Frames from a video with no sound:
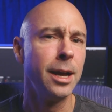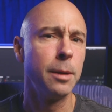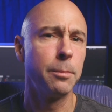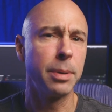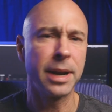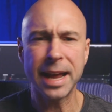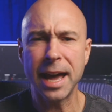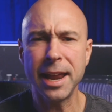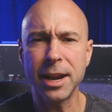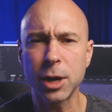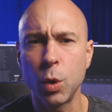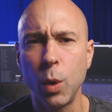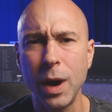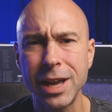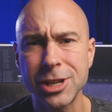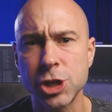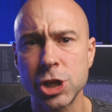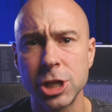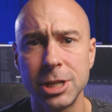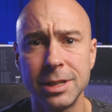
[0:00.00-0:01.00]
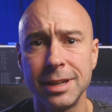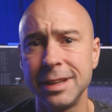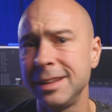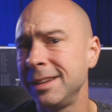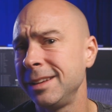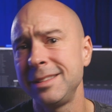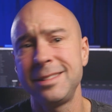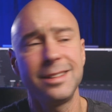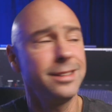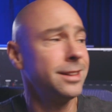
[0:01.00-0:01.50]
But I got a question
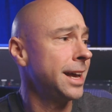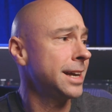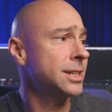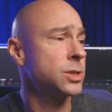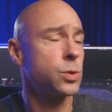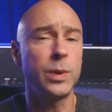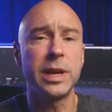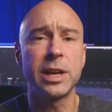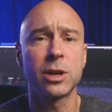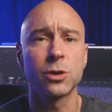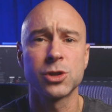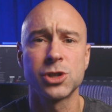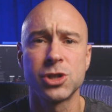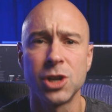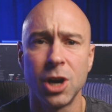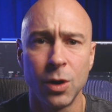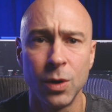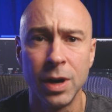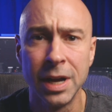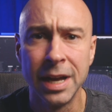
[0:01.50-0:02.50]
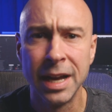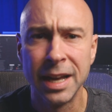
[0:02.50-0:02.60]
uh, the last week or so